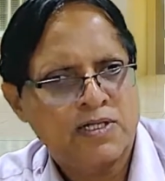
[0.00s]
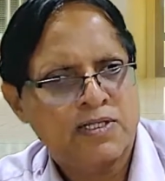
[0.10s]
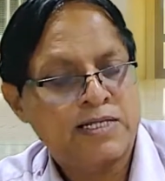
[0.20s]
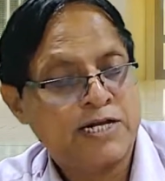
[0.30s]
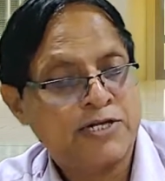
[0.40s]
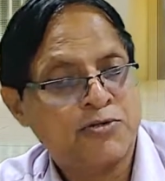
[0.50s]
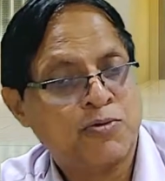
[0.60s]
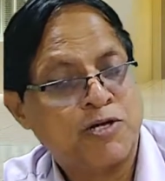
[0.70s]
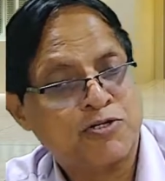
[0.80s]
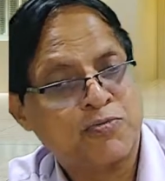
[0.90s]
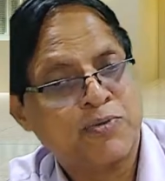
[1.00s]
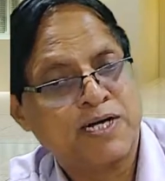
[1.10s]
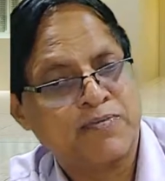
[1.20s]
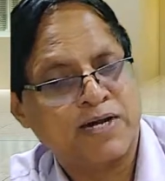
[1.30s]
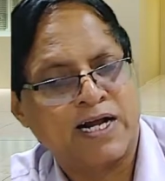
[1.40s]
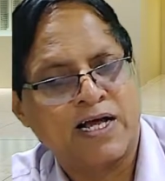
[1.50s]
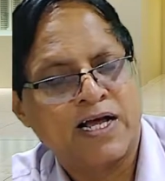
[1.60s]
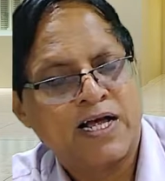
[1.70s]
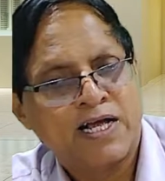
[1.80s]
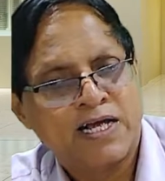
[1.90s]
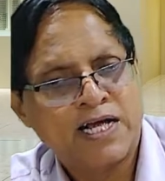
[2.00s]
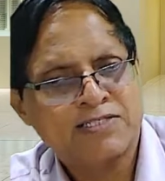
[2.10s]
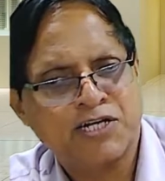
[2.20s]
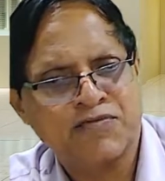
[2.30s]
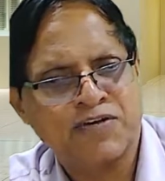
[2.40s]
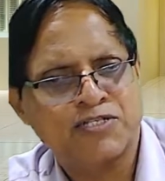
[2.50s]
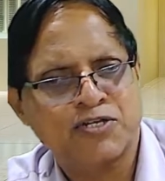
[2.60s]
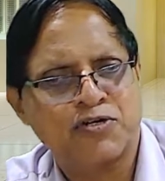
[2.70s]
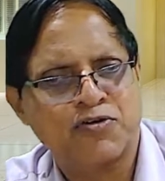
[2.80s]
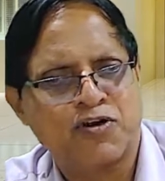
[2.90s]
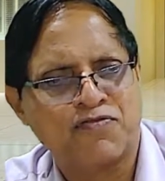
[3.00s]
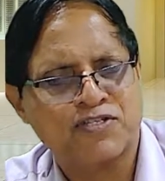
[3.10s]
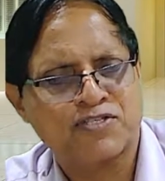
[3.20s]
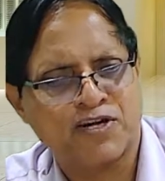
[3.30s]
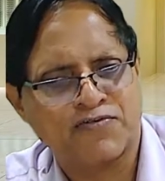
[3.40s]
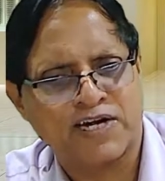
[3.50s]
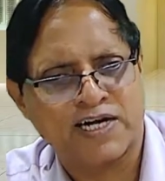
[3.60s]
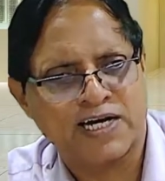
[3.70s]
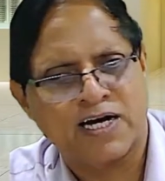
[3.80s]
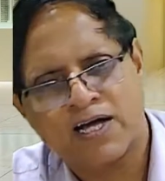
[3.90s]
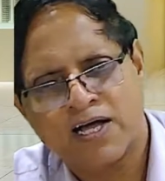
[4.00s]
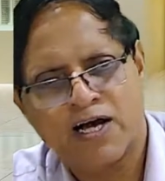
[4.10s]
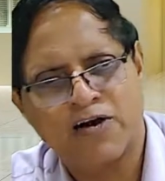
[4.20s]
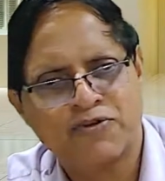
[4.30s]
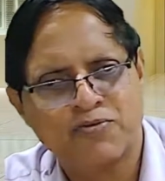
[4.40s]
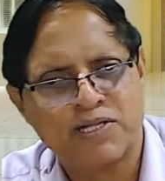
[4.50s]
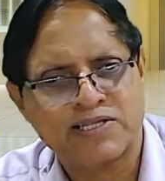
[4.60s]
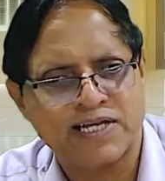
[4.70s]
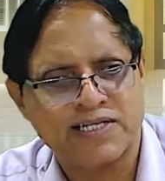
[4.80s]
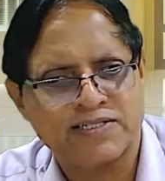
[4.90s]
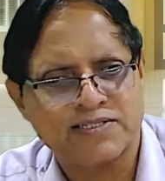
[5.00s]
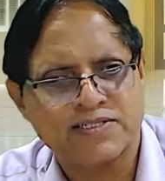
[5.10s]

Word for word: Then you want to become an, a chief executive officer of Tata. How you will think?